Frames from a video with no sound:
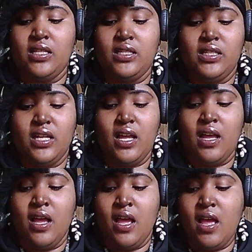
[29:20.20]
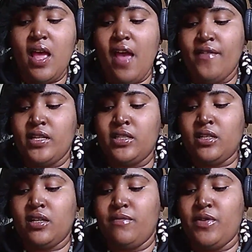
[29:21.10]
to having to
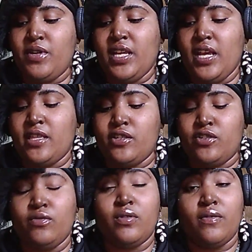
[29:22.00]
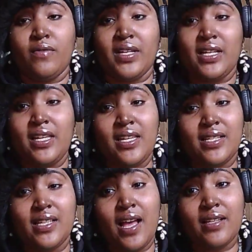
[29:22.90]
communicate the truth of what it is
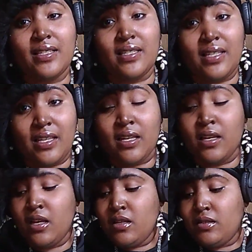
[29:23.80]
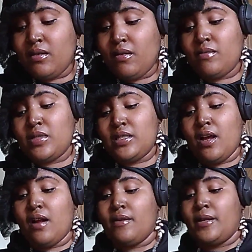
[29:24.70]
I see. So I'm
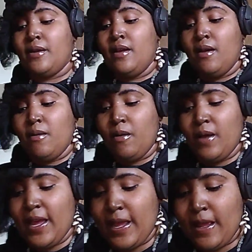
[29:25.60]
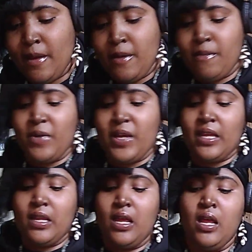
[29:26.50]
sorry, okay? But
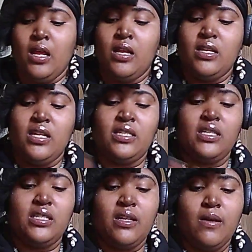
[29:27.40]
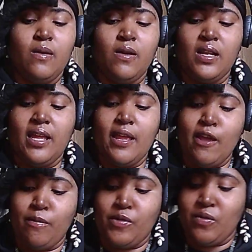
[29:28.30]
this is gonna
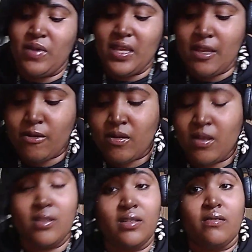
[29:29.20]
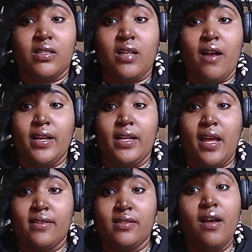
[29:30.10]
help you heal. So sorry,
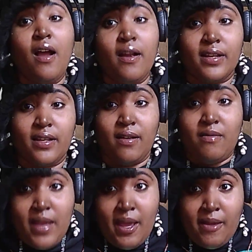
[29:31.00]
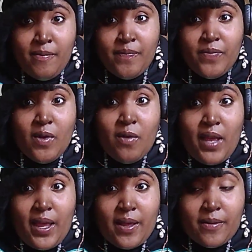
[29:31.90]
not sorry, okay?
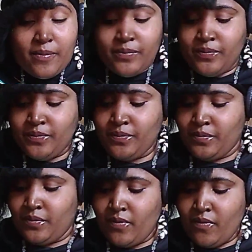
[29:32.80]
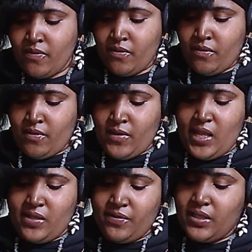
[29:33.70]
Okay.
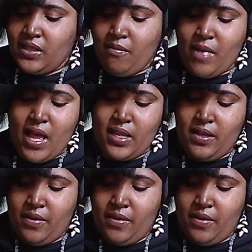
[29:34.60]
That's for somebody.